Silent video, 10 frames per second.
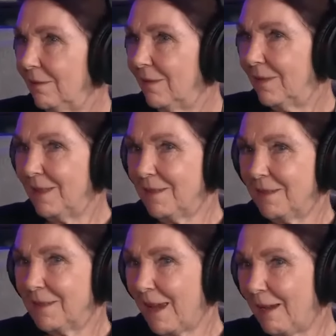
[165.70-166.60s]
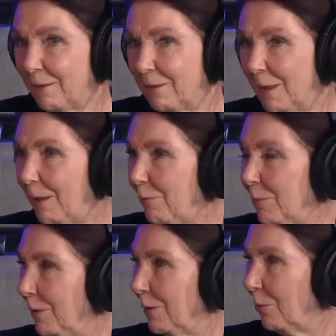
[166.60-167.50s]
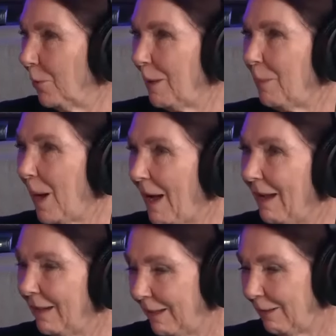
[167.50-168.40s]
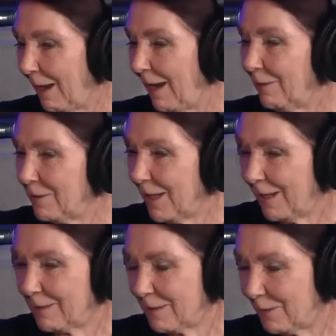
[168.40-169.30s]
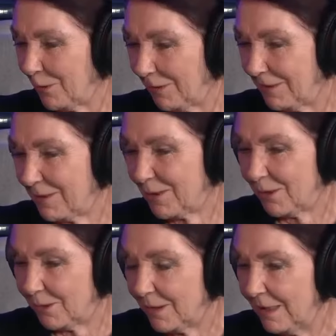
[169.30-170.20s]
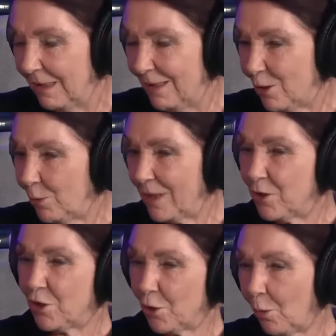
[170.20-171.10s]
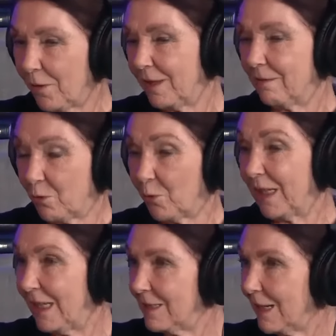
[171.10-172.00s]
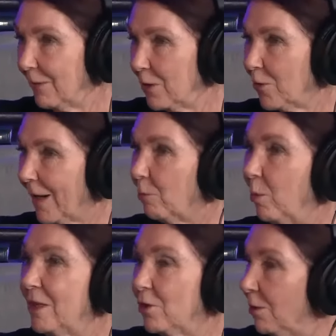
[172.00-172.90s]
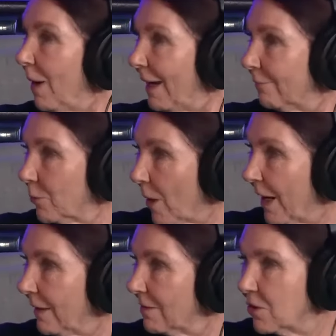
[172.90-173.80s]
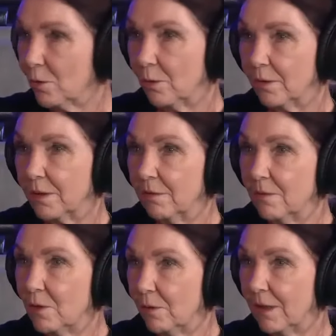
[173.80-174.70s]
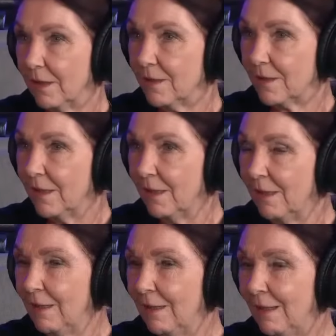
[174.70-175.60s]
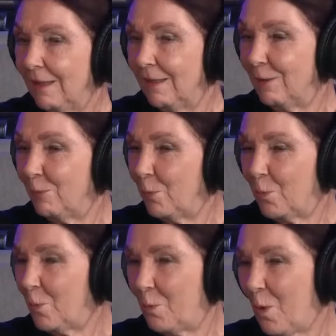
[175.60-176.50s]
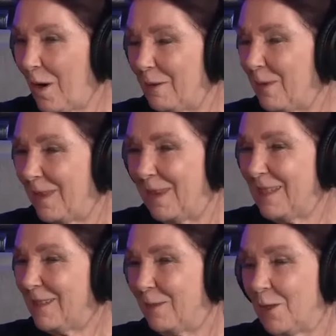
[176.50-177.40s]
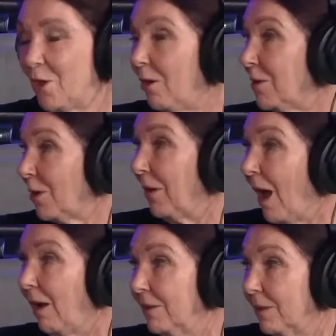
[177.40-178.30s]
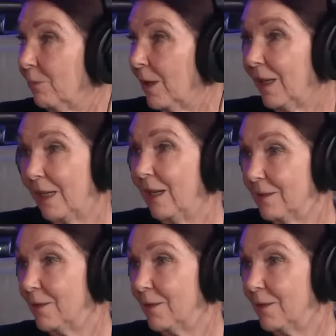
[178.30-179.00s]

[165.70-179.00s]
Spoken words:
This is our government that we're paying our tax dollars to ensure that 3 years down the track we do have grain stored to eat. The joke's on us. It really is.